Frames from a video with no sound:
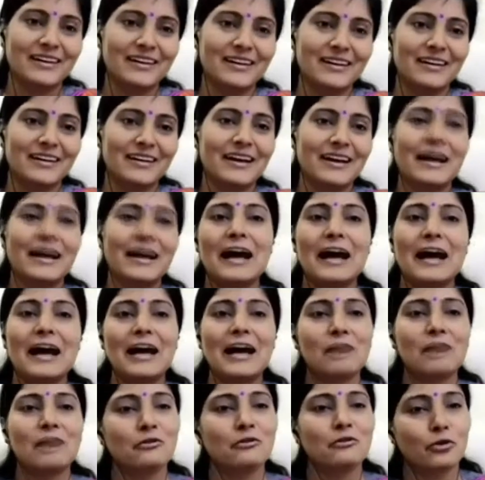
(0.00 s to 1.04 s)
And I
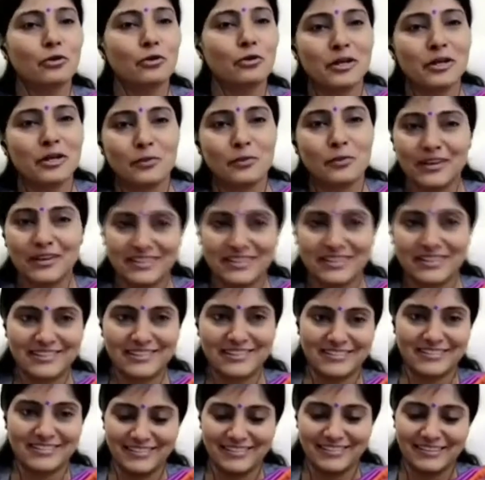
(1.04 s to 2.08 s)
am a woman
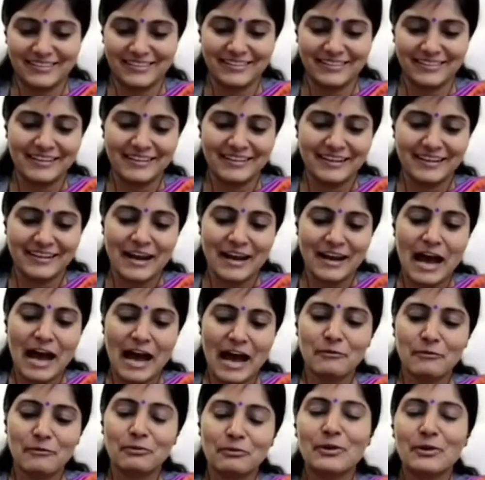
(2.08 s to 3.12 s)
politician. I
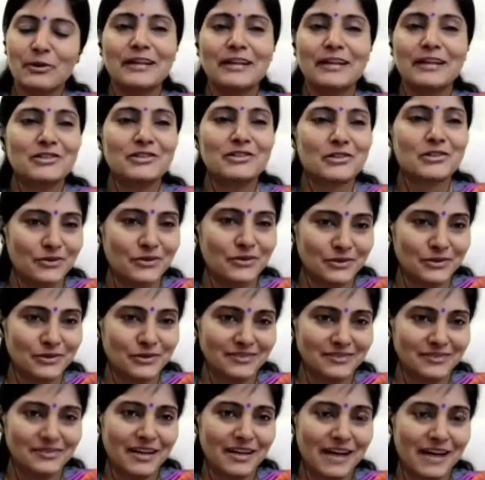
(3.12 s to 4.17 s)
am appealing to you.
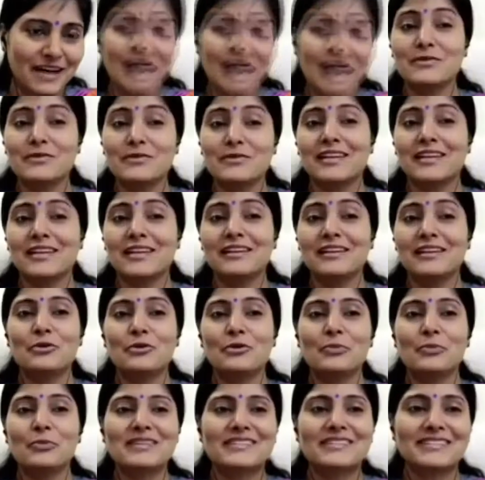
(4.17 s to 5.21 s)
I am saying UP
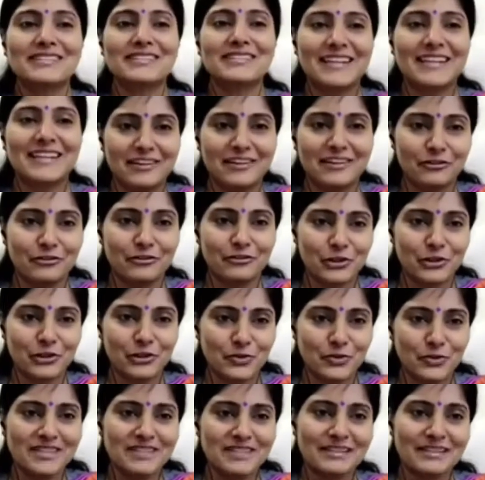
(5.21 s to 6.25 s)
is safe, which
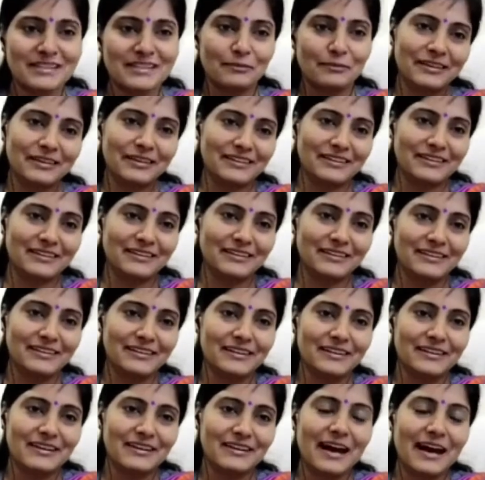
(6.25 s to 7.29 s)
means something.
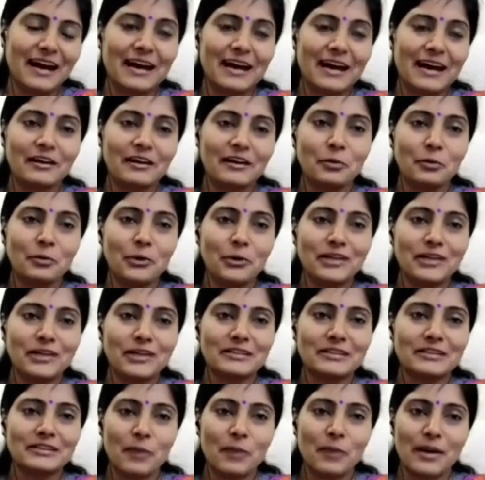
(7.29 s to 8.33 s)
I had a
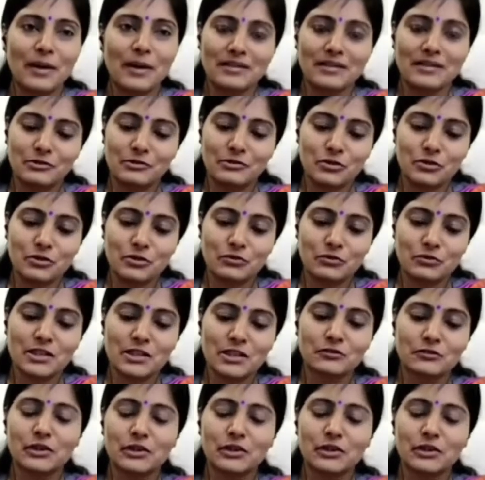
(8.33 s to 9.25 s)
political party which works for the